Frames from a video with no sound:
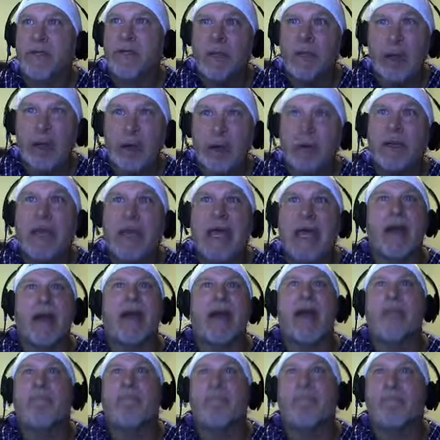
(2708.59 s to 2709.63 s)
You
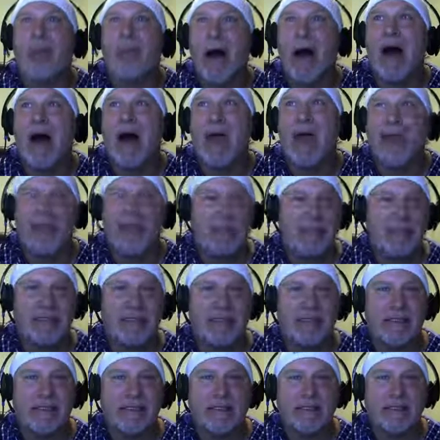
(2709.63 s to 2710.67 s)
cannot buy
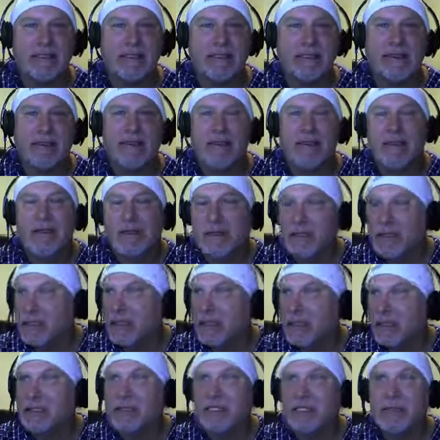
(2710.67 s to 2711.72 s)
this. This
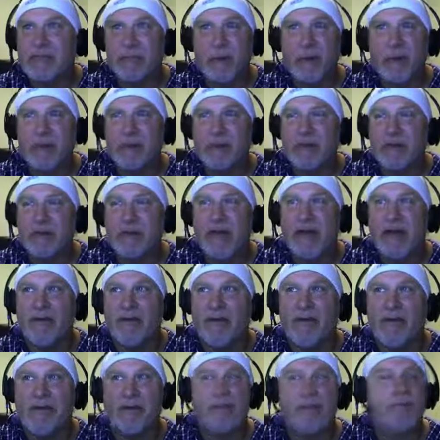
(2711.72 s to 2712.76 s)
is a spiritual
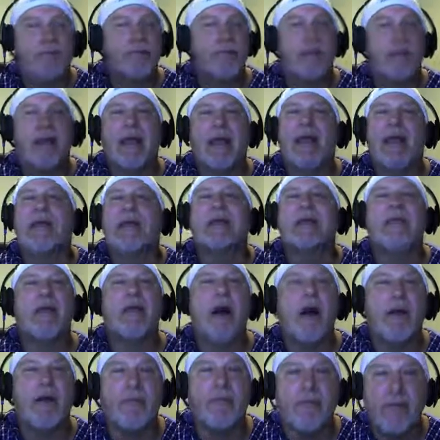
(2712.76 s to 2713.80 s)
gift. It is
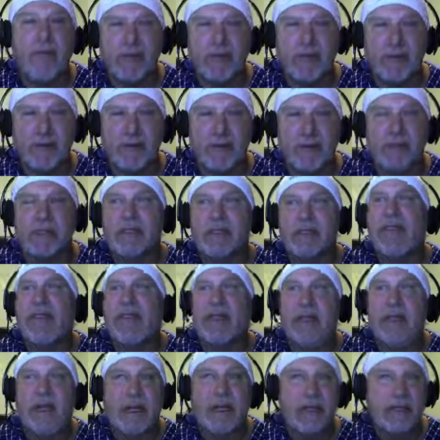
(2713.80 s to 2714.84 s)
not research.
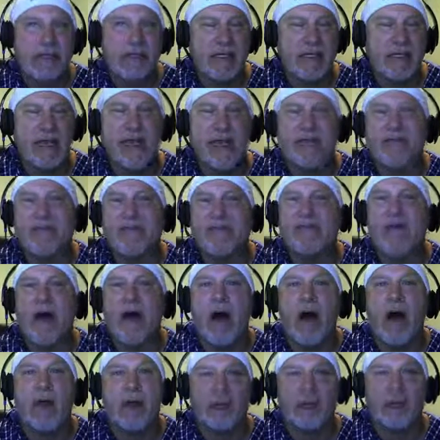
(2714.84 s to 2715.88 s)
It is the gift of
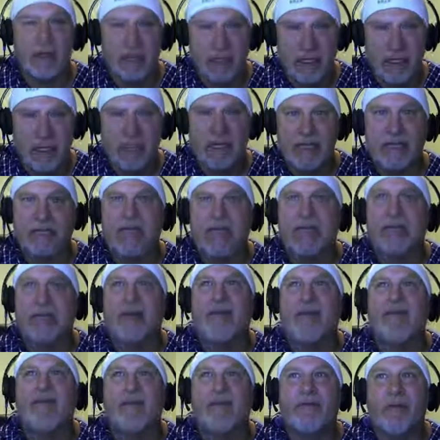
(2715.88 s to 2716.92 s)
knowledge. It is the
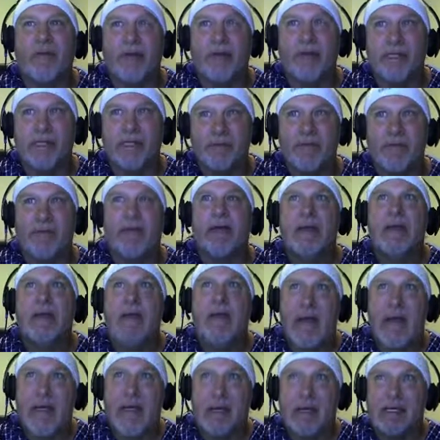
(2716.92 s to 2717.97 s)
gift of wisdom.
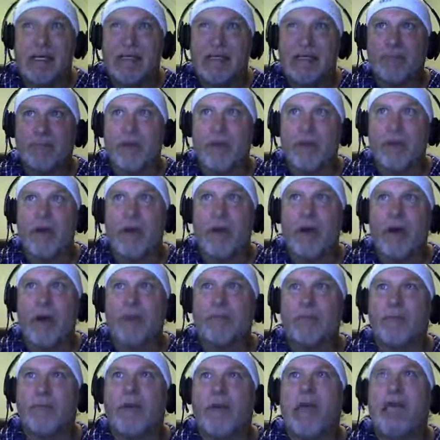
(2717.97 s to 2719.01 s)
And it's put in
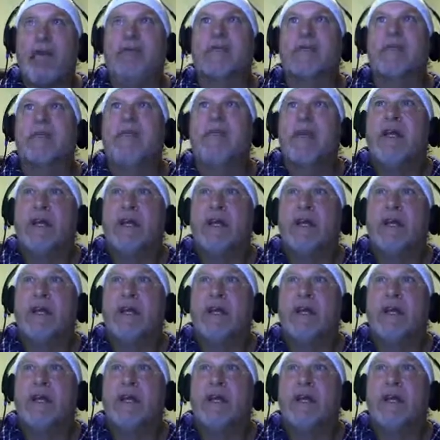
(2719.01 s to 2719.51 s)
one place.